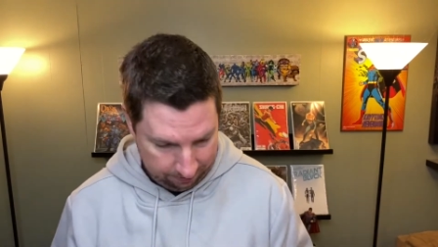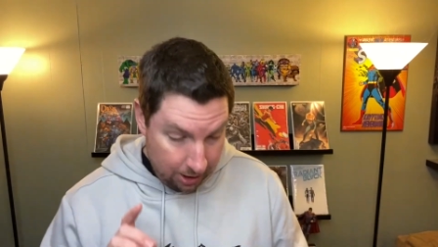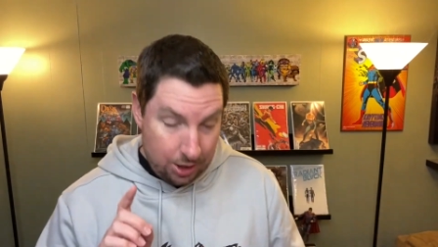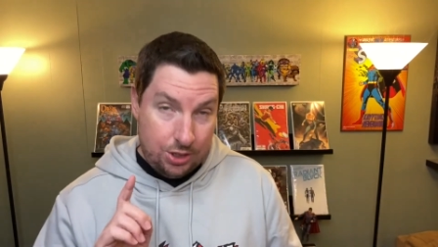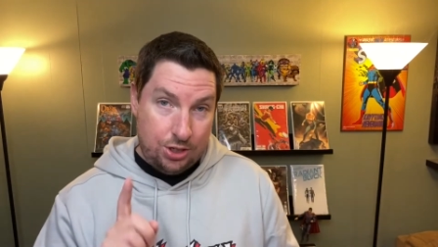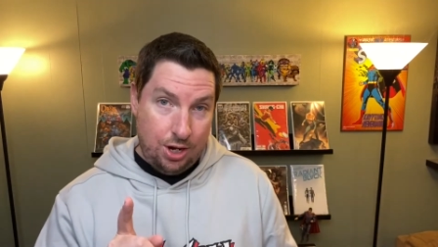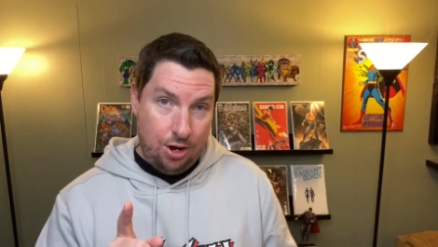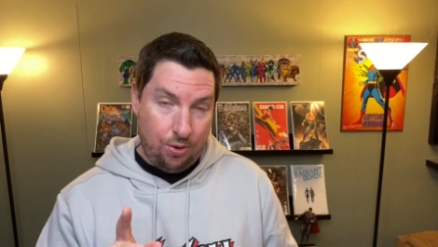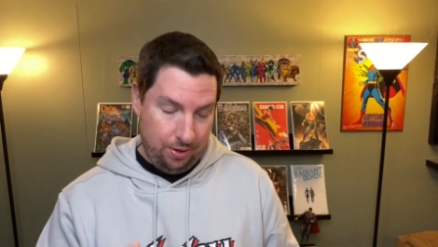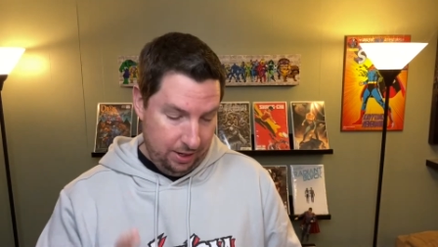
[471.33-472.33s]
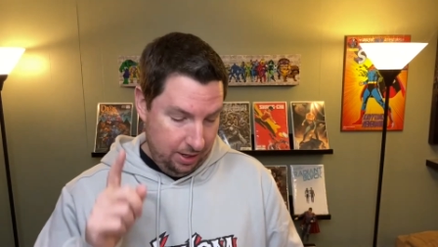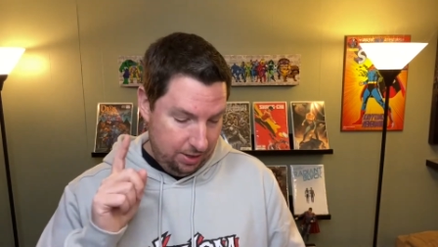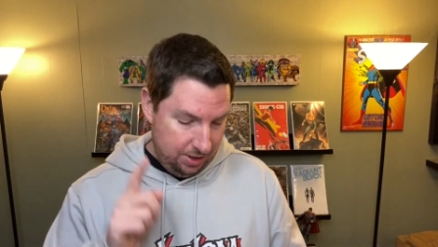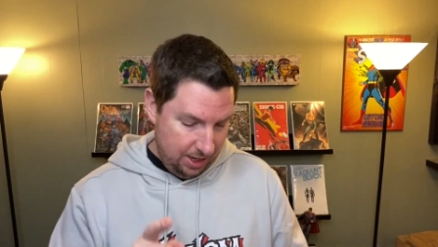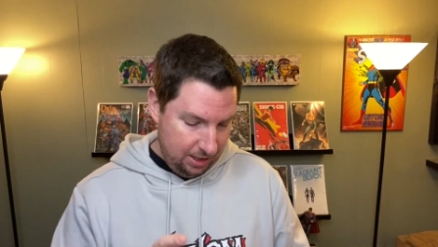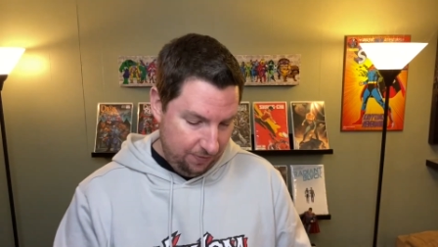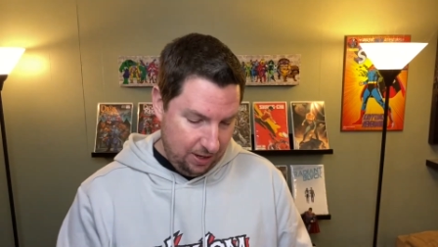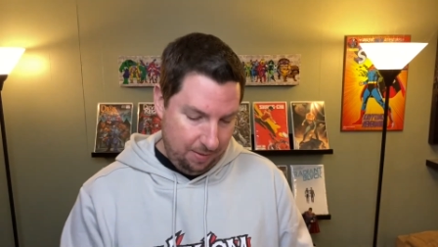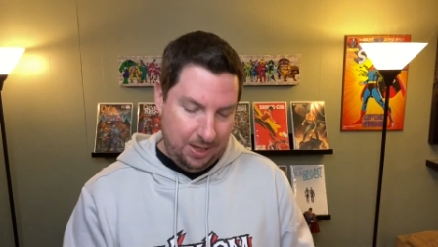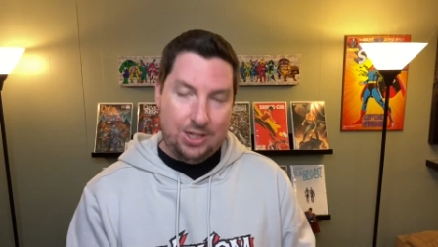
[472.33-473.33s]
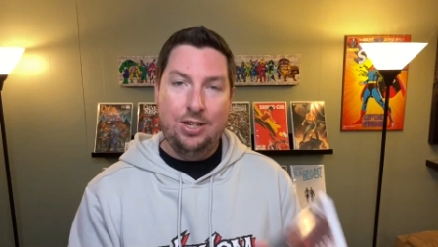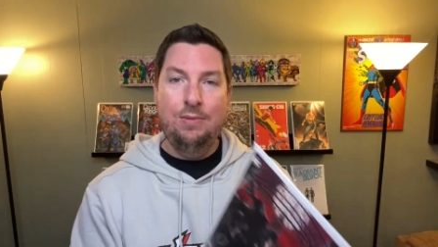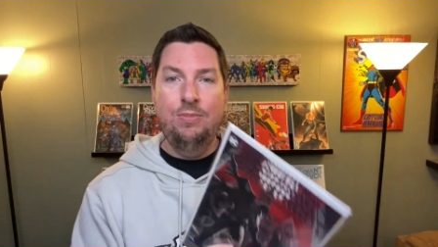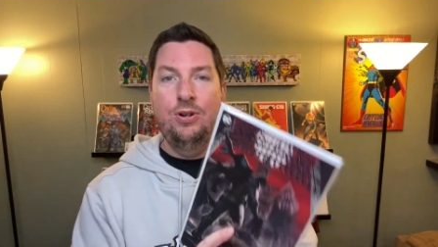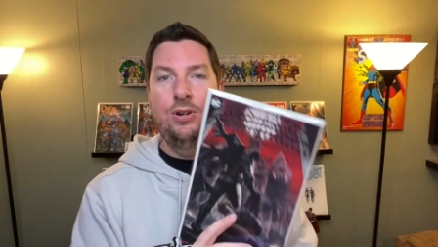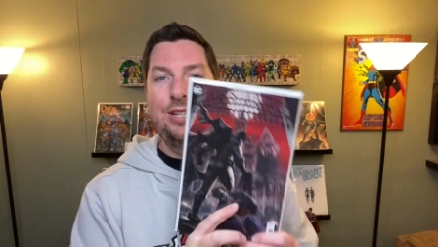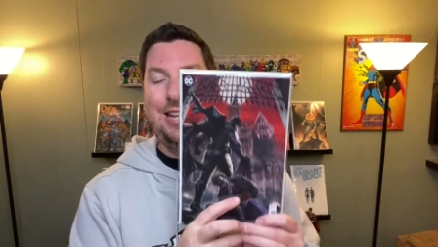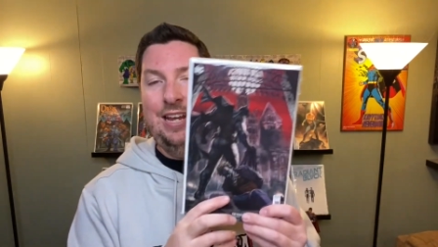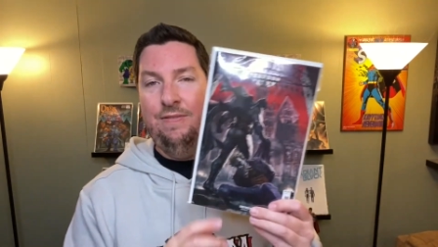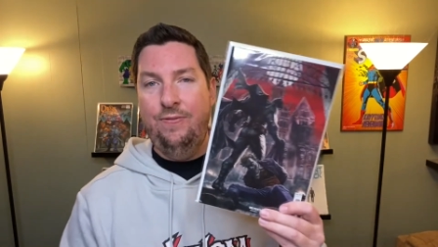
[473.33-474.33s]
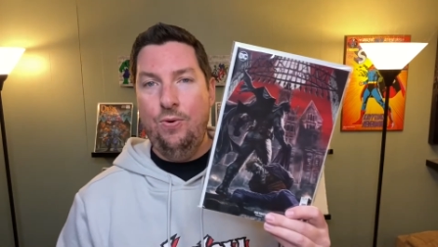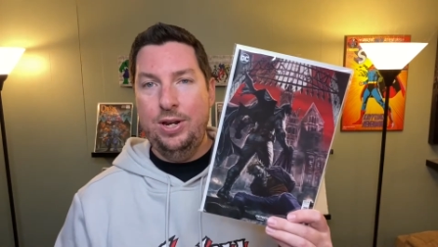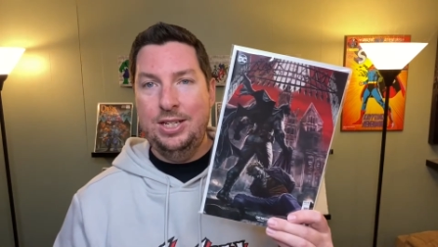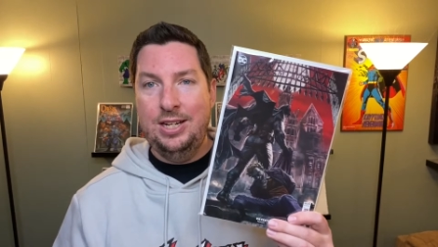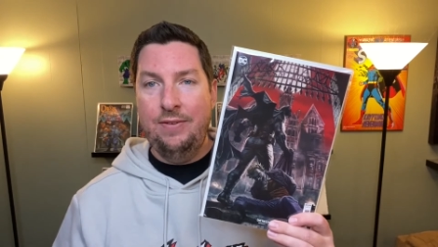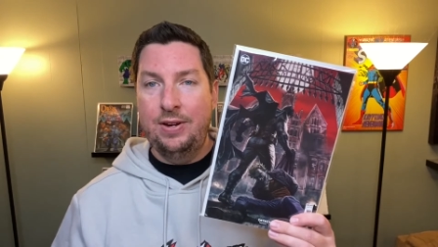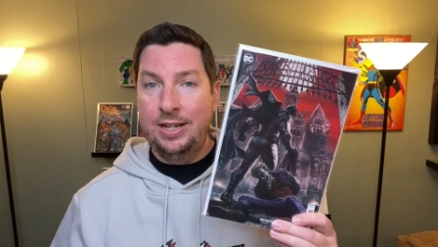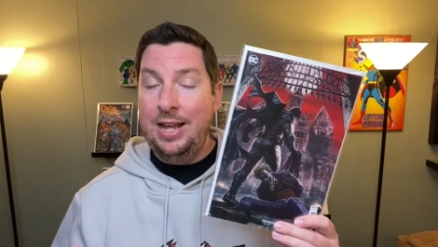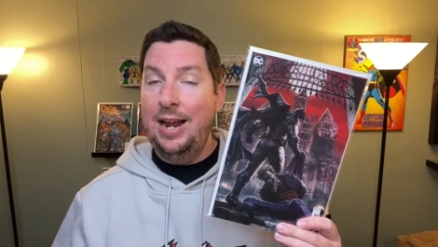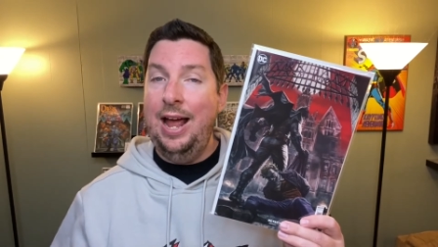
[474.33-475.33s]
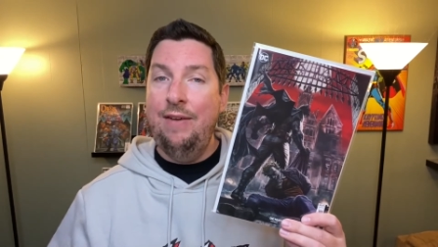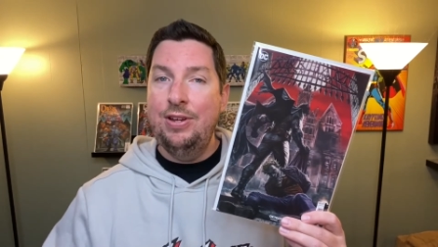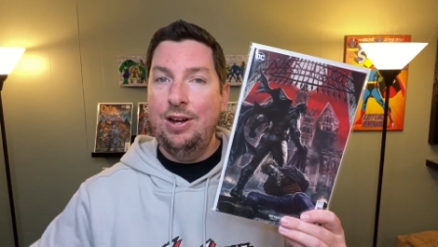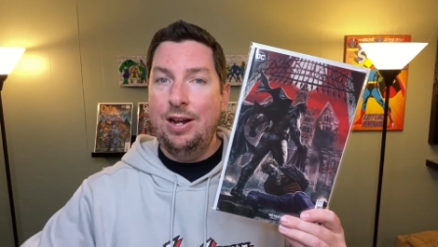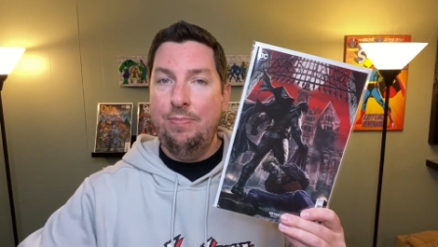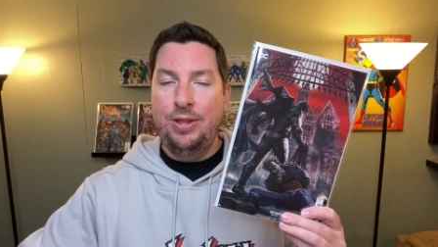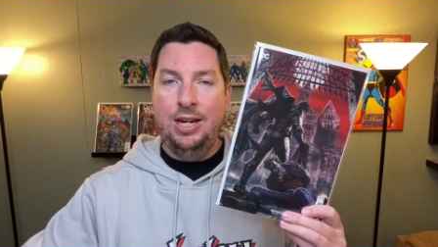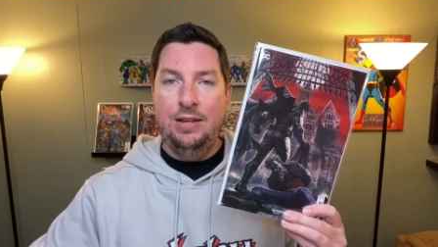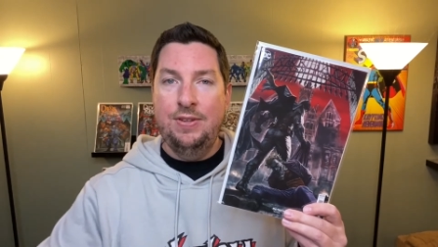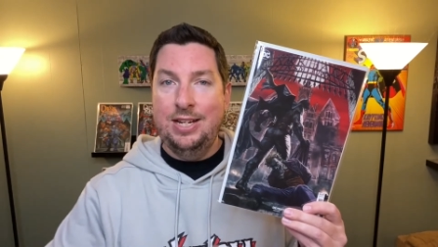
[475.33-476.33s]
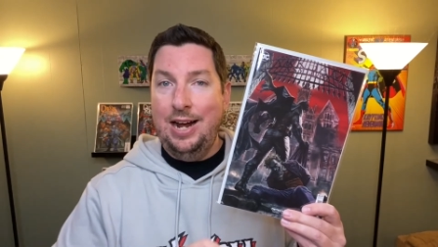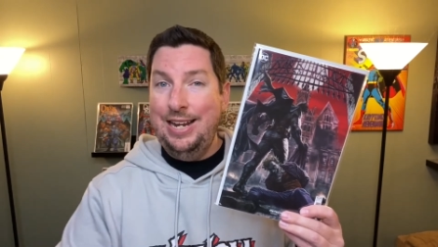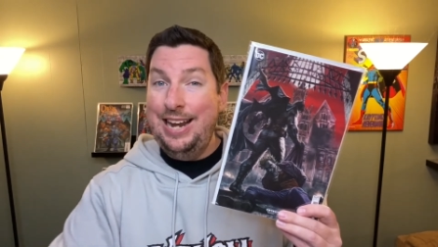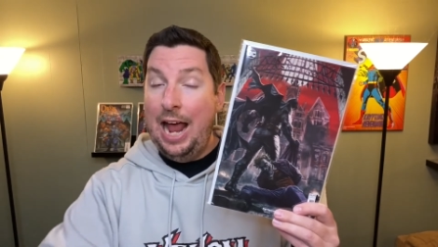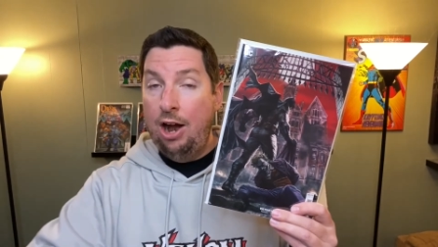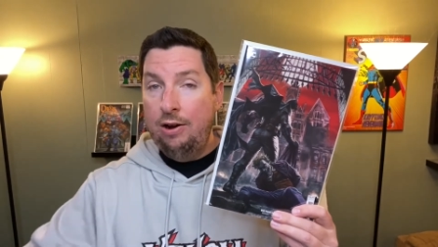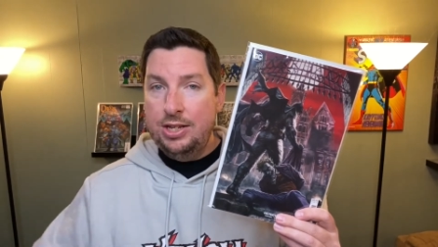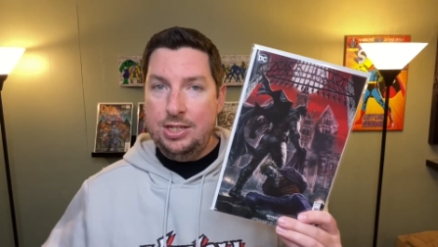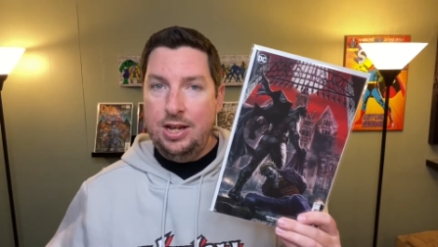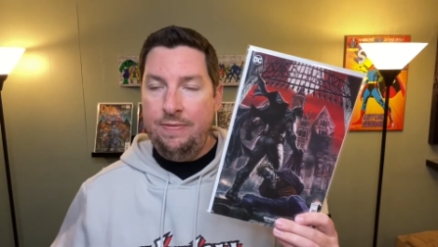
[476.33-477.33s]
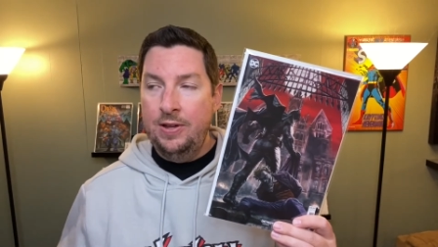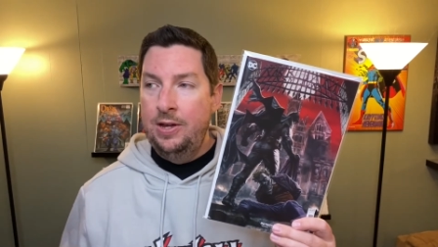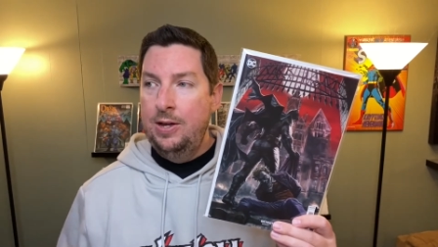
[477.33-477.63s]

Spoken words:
So, Detective Comics number 1047. Again, I haven't caught up with any of the Tynion era stuff.